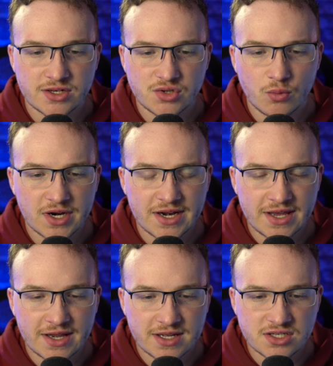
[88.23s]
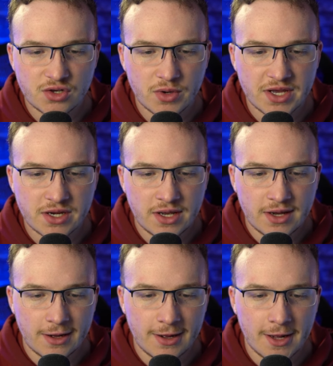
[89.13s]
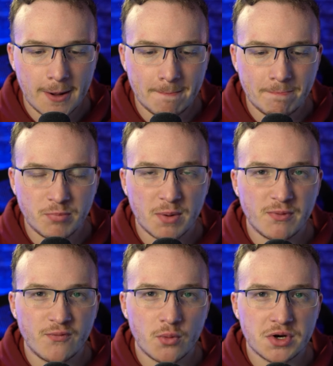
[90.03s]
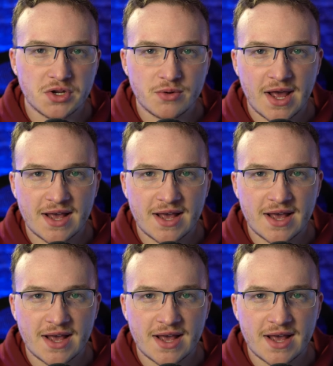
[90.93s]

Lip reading: So we're going to get into it. But before we do,